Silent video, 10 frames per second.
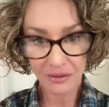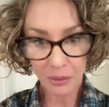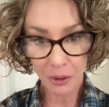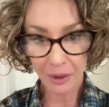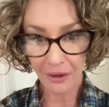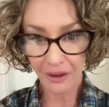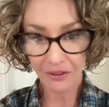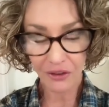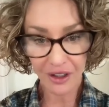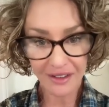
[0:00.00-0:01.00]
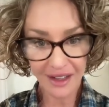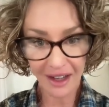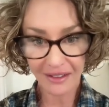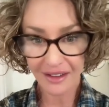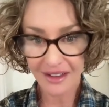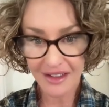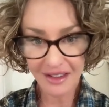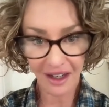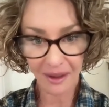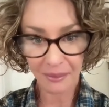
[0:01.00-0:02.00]
preparing for exactly this
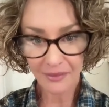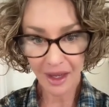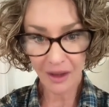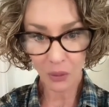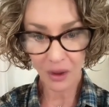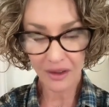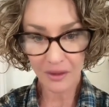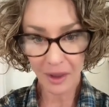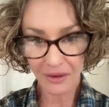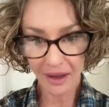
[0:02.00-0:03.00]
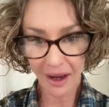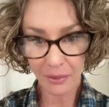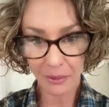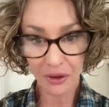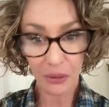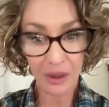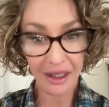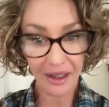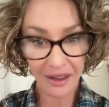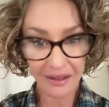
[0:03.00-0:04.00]
time and what is about to happen
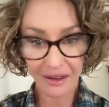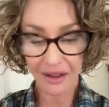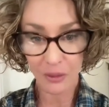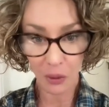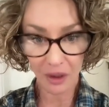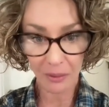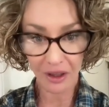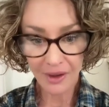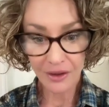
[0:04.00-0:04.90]
between it and the Behemoth.